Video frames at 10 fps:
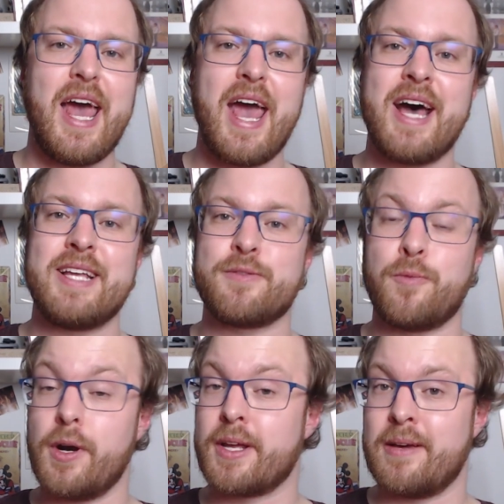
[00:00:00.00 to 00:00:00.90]
and
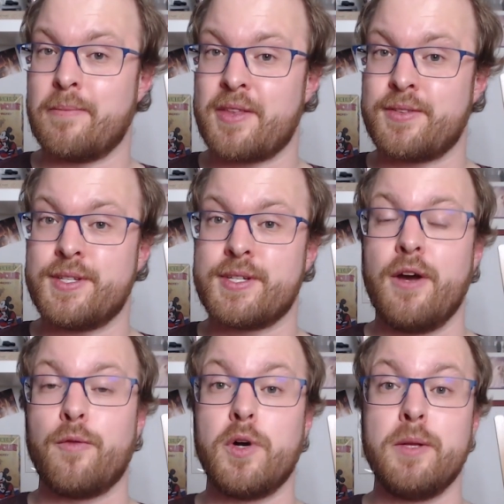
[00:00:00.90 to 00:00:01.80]
working methods
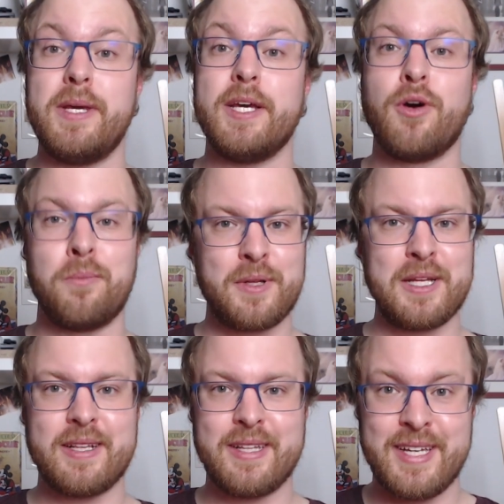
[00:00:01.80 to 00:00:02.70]
will be
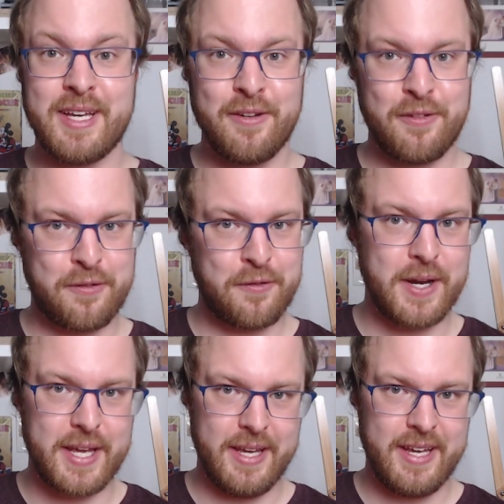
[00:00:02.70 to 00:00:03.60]
completely
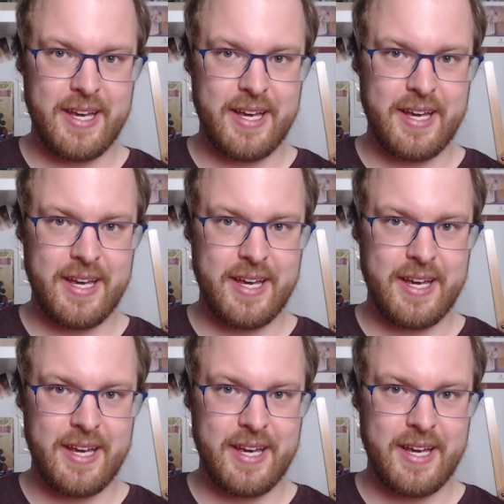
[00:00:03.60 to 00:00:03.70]
free.